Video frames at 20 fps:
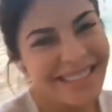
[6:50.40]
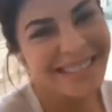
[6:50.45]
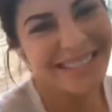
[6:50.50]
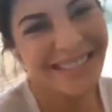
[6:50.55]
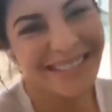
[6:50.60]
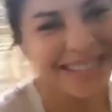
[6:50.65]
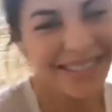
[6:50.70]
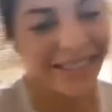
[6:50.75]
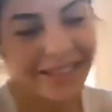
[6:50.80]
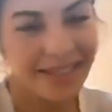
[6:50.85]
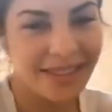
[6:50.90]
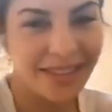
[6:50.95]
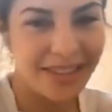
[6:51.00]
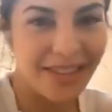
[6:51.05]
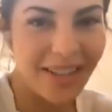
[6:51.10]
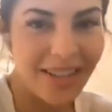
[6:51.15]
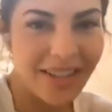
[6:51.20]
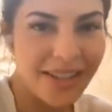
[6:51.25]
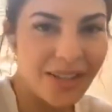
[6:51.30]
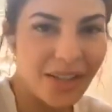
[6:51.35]
you. Thank you
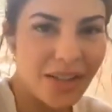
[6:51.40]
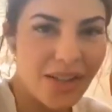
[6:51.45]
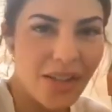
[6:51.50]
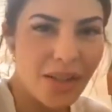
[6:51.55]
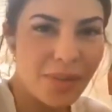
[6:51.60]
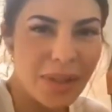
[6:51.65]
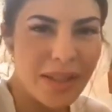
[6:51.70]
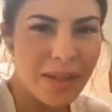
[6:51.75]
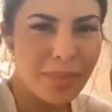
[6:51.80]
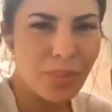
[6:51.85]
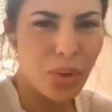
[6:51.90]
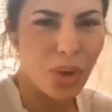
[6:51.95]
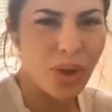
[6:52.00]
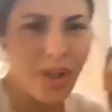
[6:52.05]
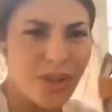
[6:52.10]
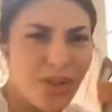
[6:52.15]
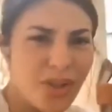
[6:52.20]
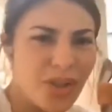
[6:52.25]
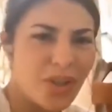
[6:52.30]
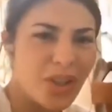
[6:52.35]
Gosh, so much. So many
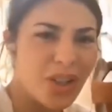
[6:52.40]
supporters over